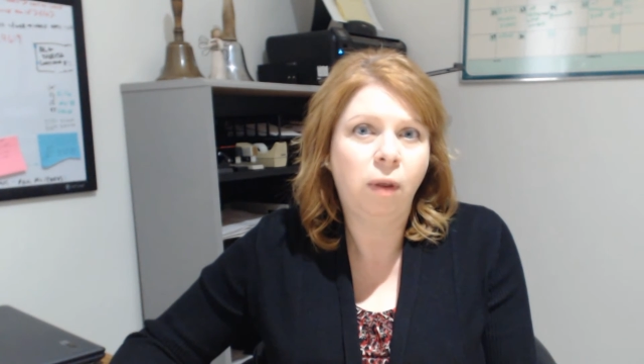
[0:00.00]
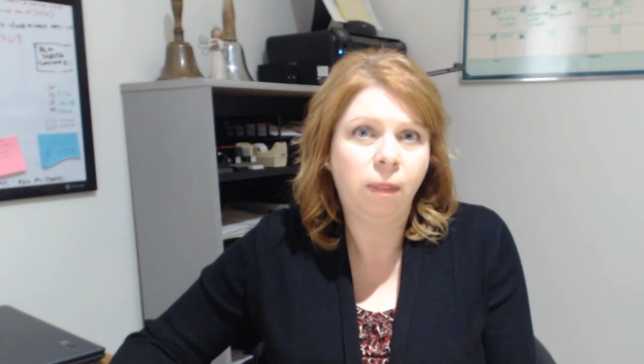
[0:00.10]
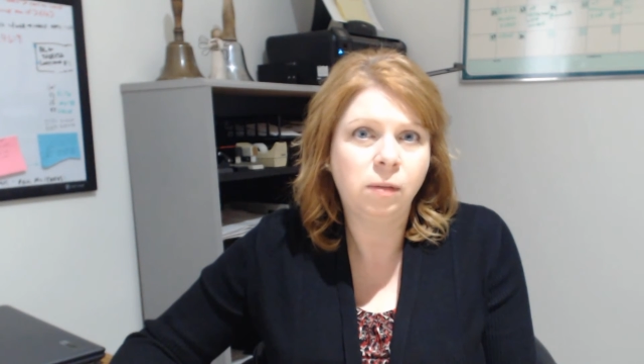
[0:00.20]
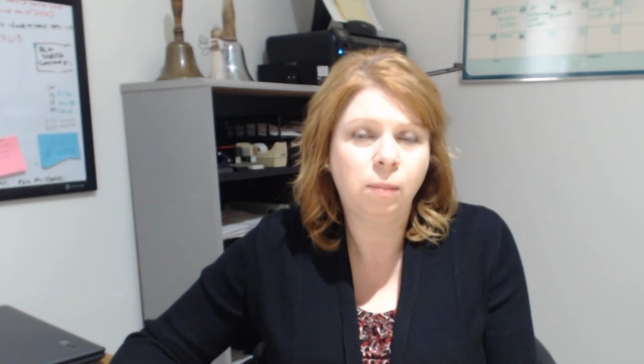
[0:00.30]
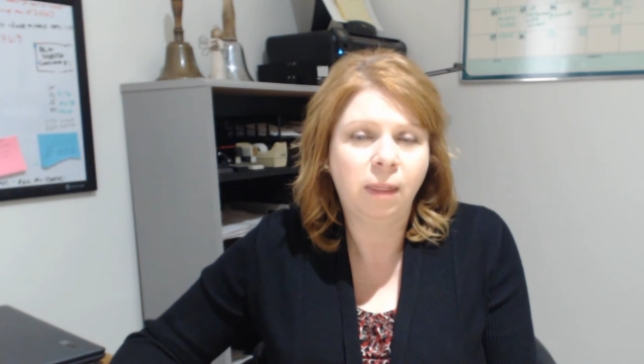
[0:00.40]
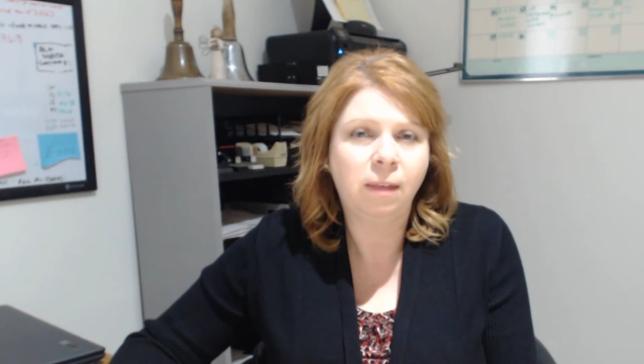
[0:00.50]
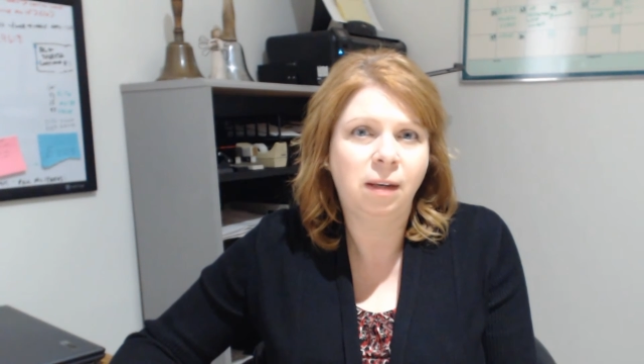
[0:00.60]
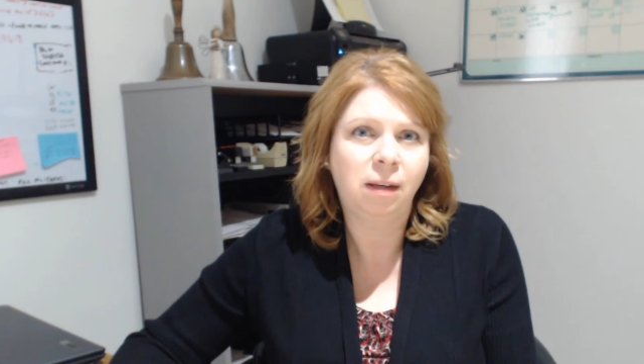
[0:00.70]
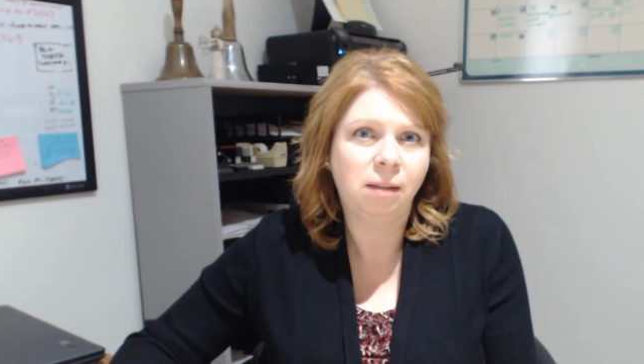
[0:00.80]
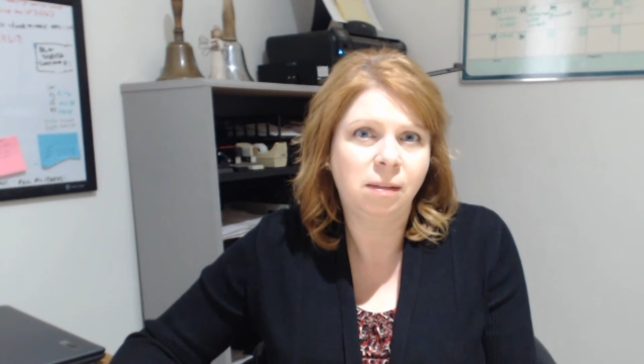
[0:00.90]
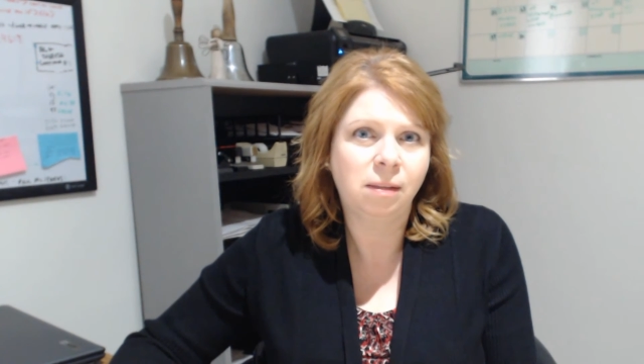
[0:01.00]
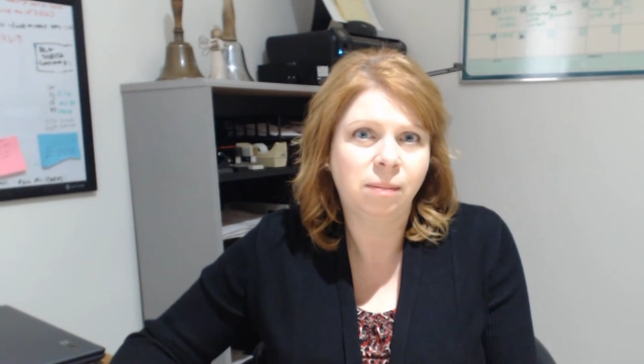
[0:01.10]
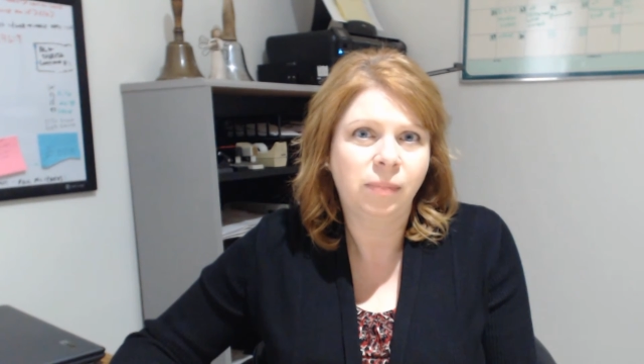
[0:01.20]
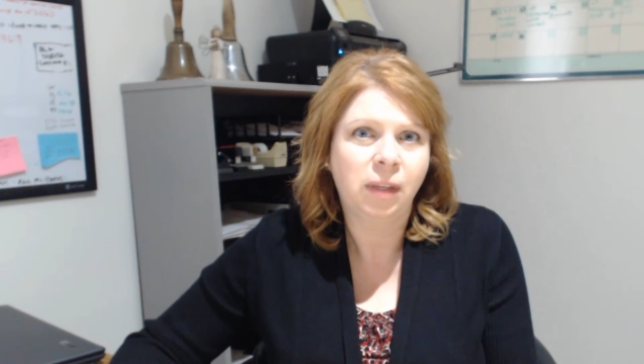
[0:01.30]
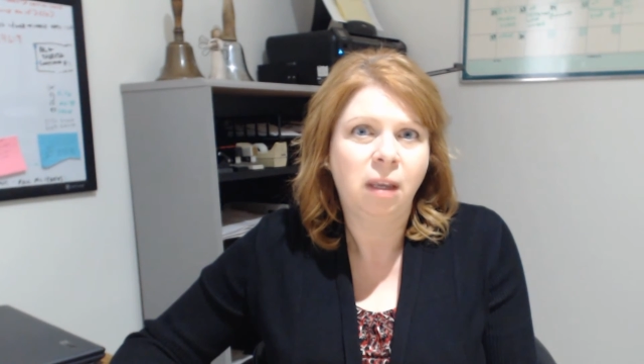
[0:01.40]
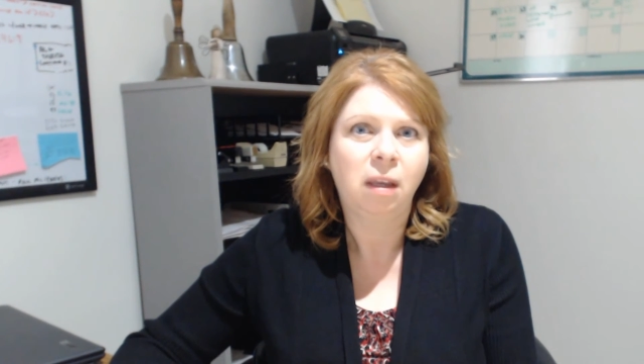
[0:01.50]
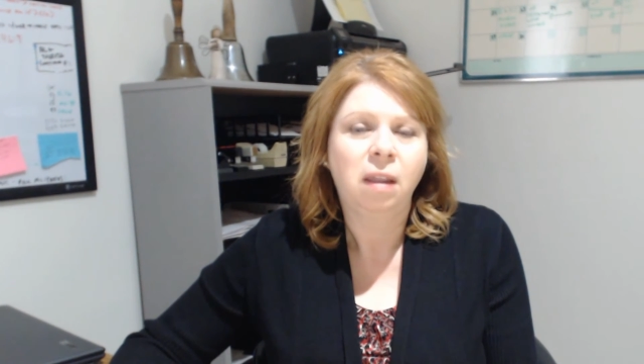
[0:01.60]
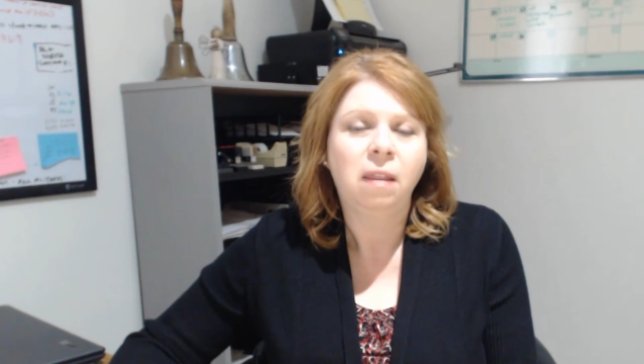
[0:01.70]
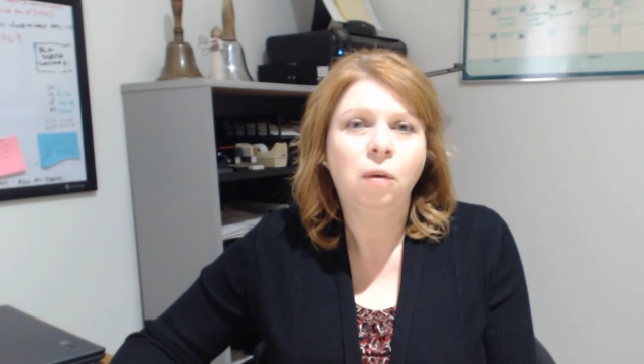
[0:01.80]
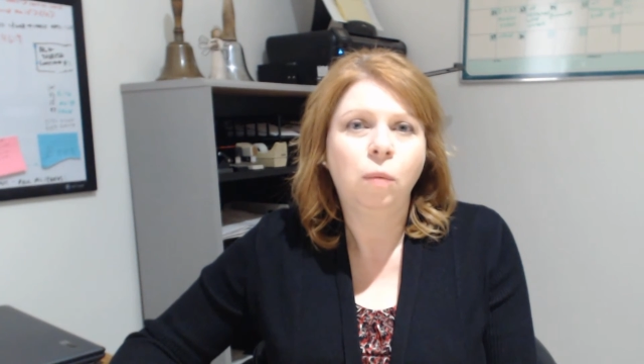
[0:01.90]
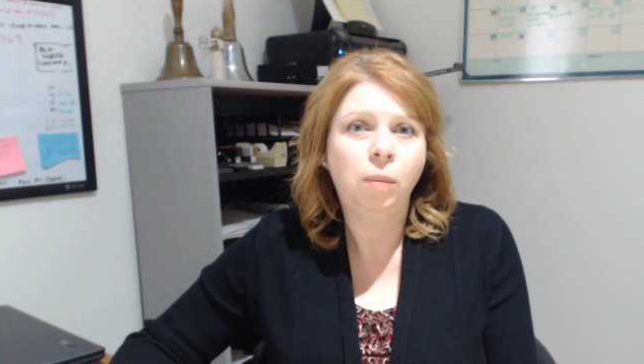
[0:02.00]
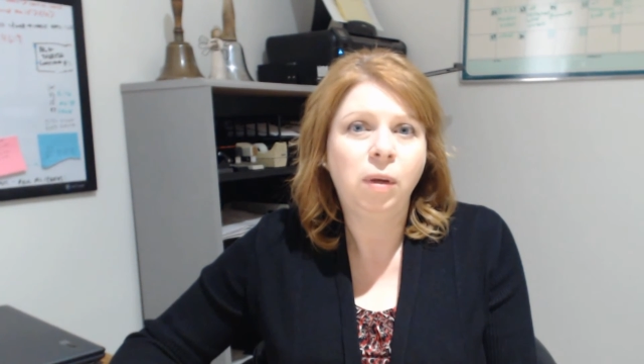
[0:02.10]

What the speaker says: what this method is. There will